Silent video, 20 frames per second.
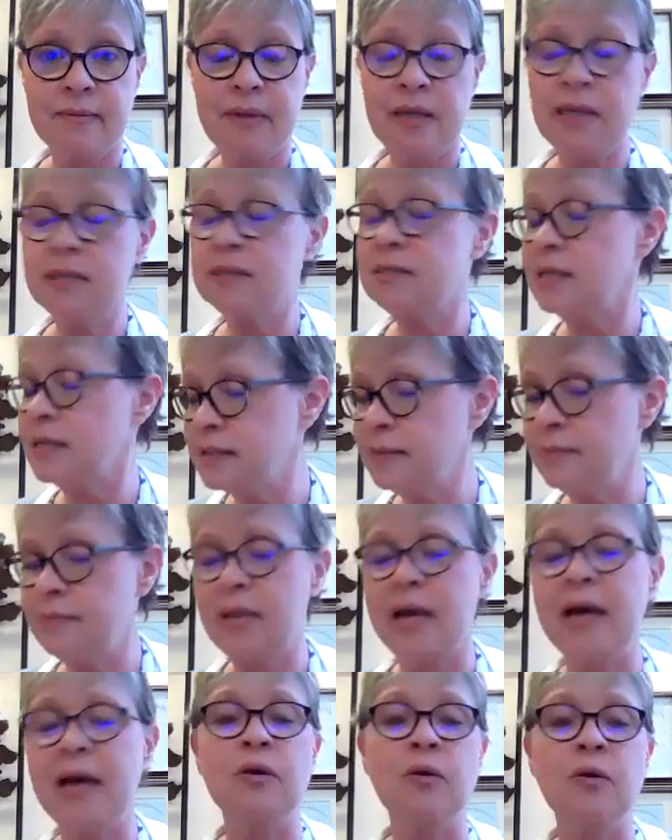it doesn't
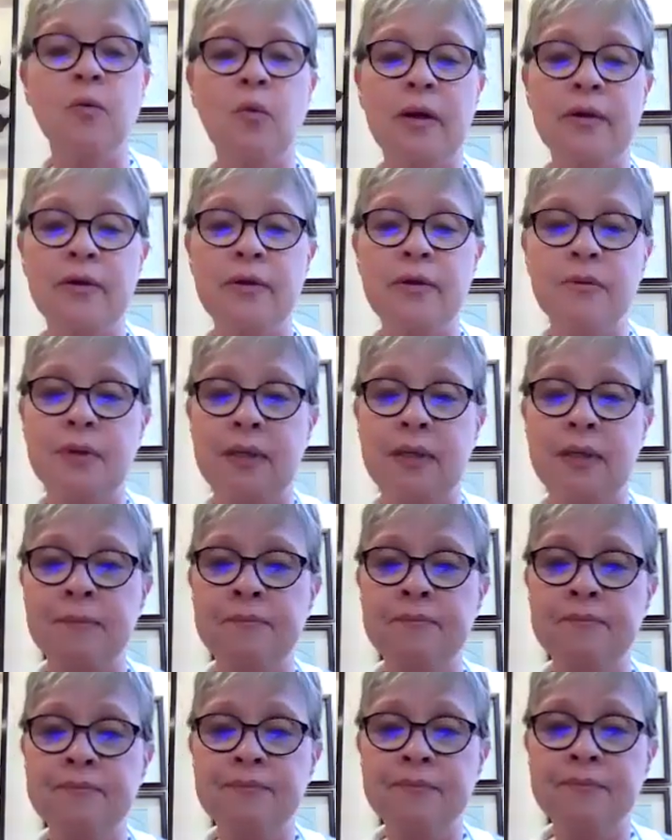matter what you eat.
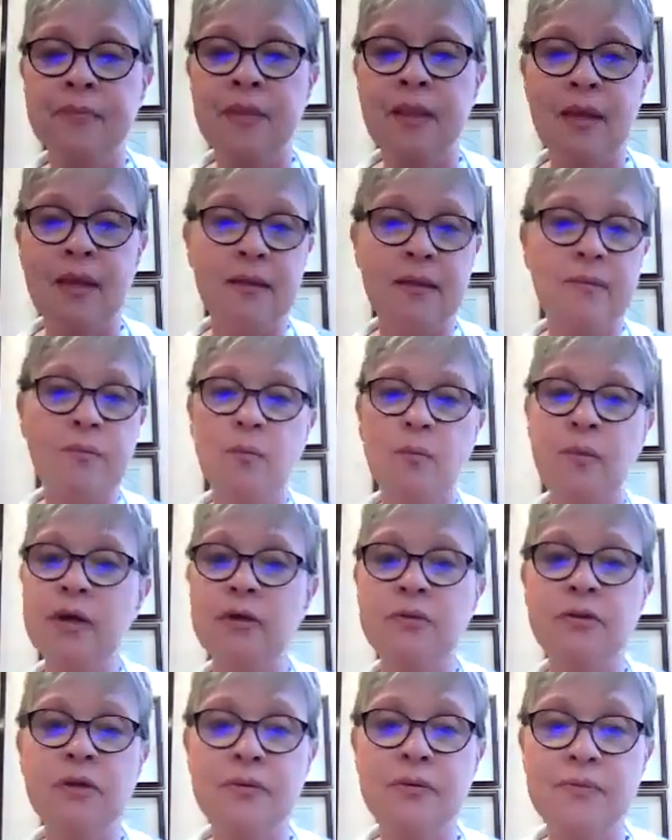And we
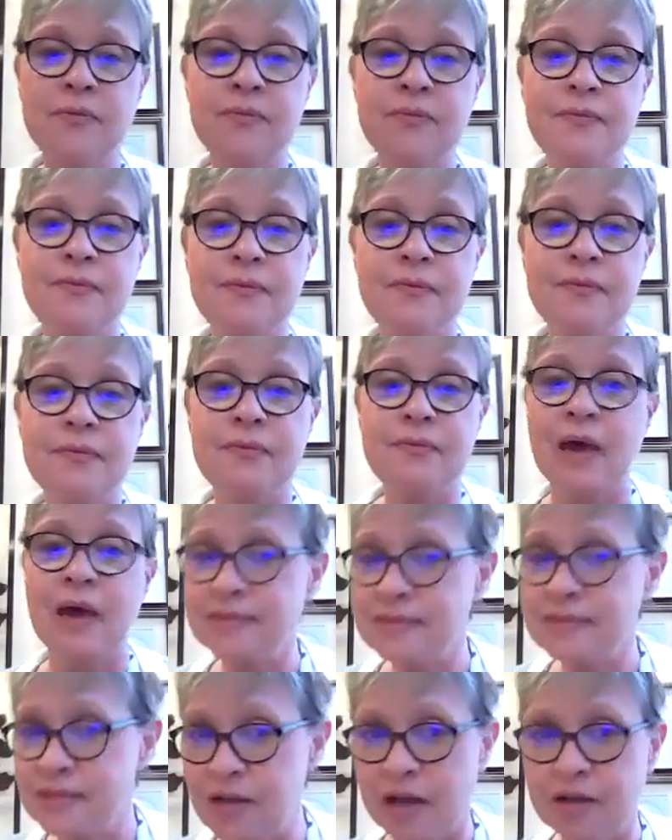all know
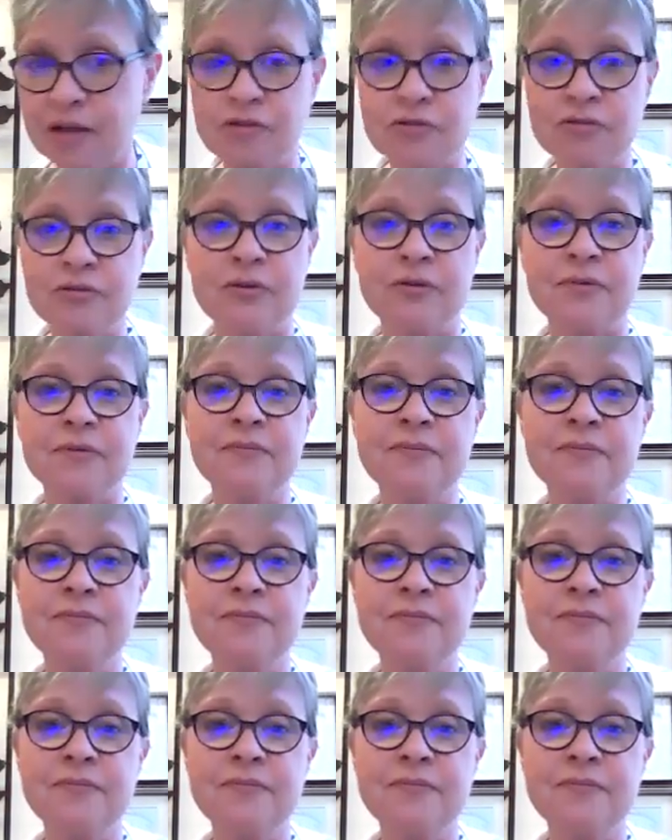that's not true.